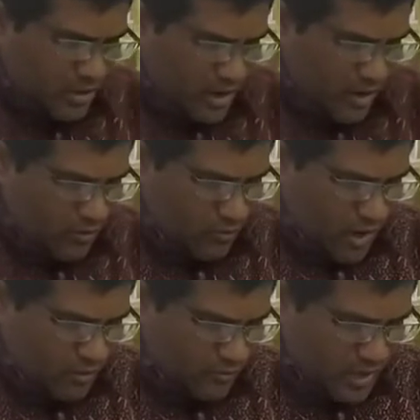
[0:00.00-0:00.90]
now
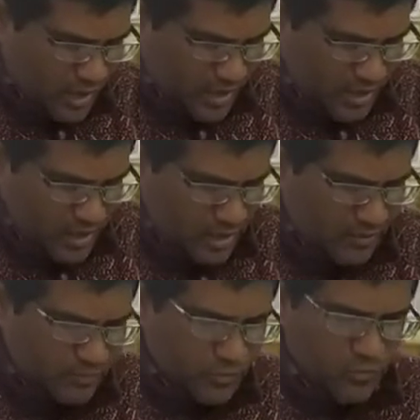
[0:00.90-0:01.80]
what we are
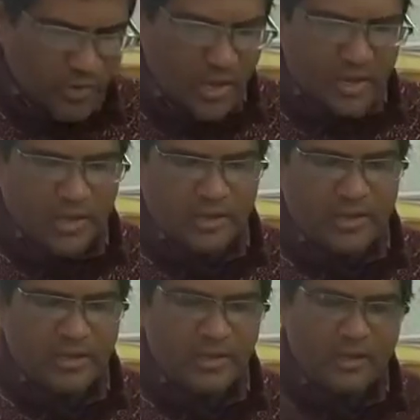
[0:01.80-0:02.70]
getting? We are
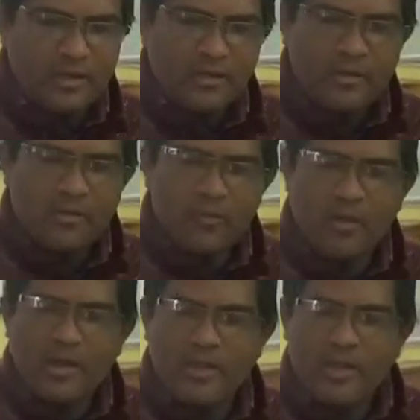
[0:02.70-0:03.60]
getting the
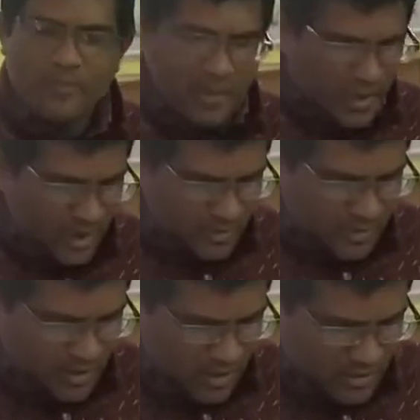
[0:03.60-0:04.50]
1 ml of
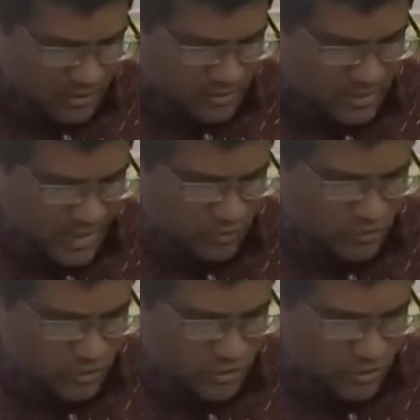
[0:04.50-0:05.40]
the
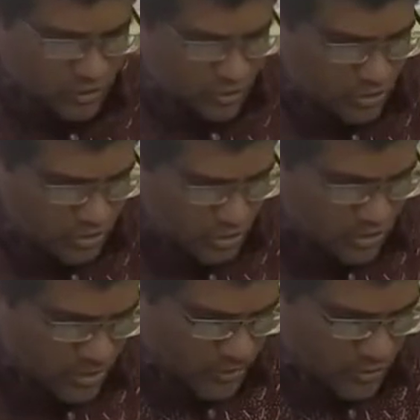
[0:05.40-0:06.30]
solution. So this
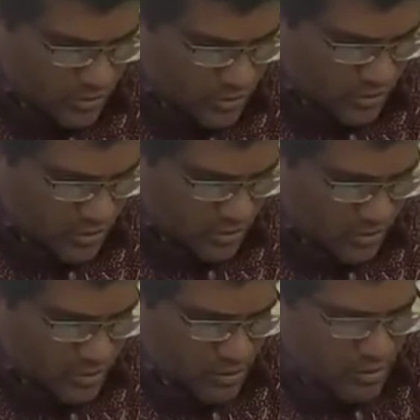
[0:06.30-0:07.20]
is the procedure
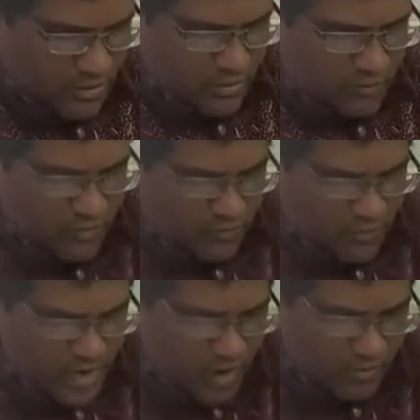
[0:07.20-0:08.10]
which
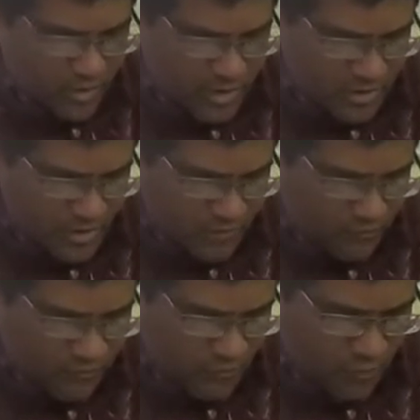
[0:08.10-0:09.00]
we have done
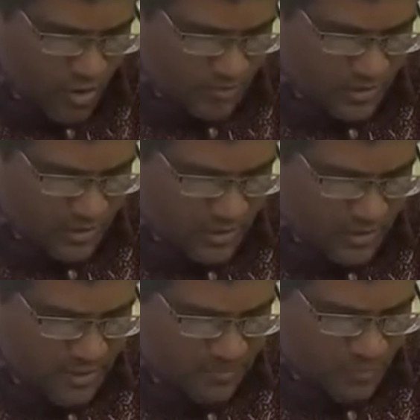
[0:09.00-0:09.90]
to obtain
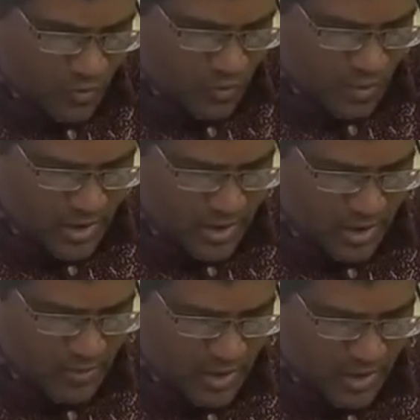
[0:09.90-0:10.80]
the 1
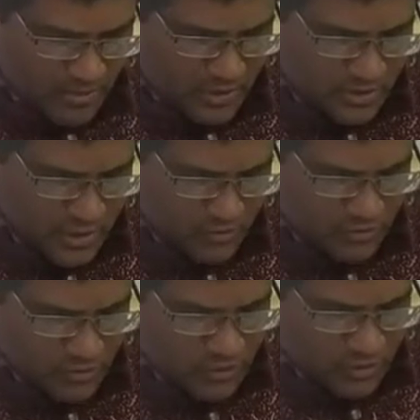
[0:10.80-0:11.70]
ml of the
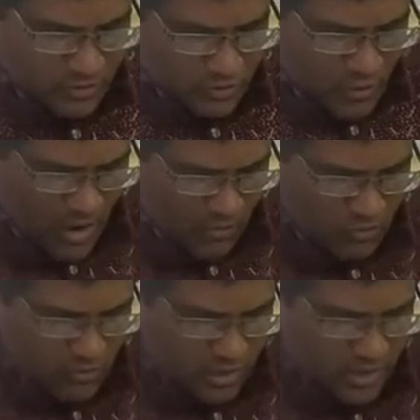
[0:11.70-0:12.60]
solution. So how
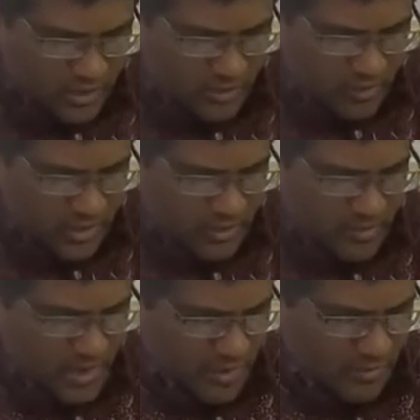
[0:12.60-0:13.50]
to collect the 1
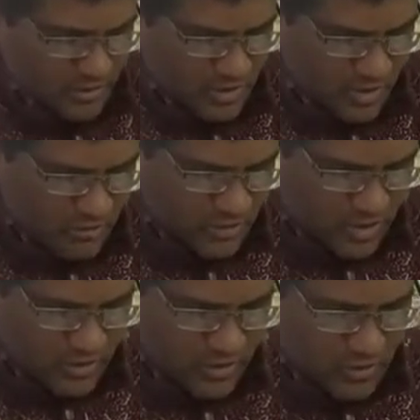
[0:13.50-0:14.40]
ml of the
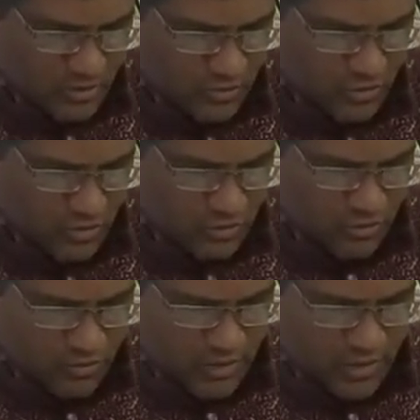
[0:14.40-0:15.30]
solution? So
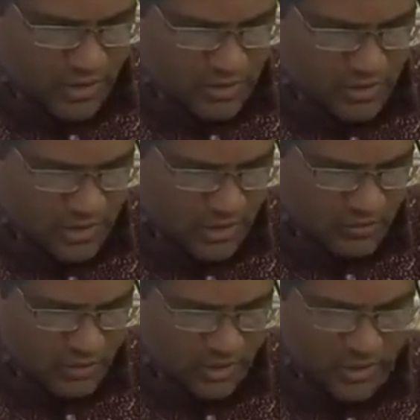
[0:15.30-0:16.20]
yes,
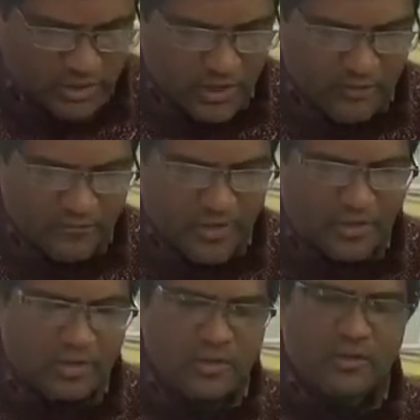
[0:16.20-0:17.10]
let's we understand
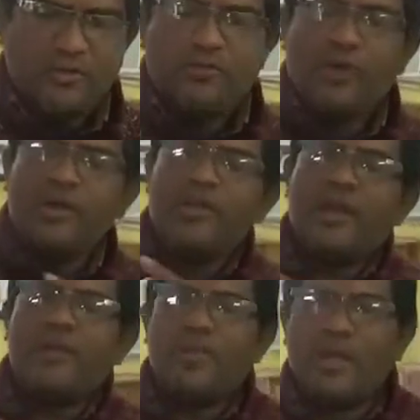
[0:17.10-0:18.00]
first. 1
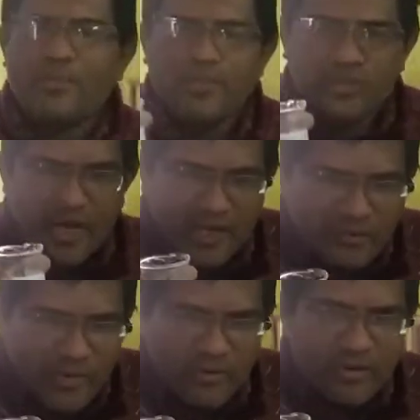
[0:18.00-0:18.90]
gram of the
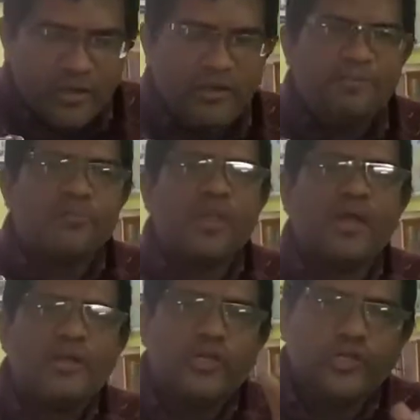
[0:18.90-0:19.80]
starch powder
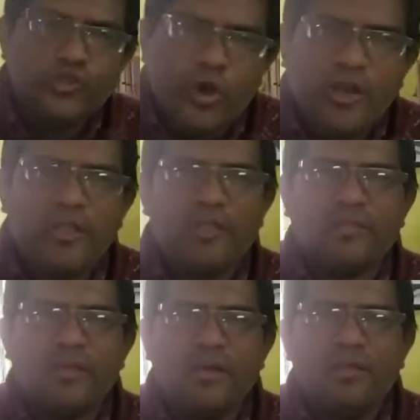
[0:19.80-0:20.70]
and dissolve
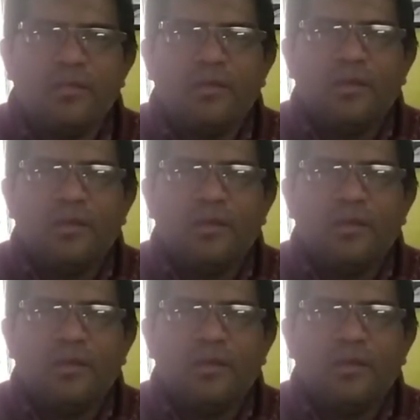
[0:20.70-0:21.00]
in the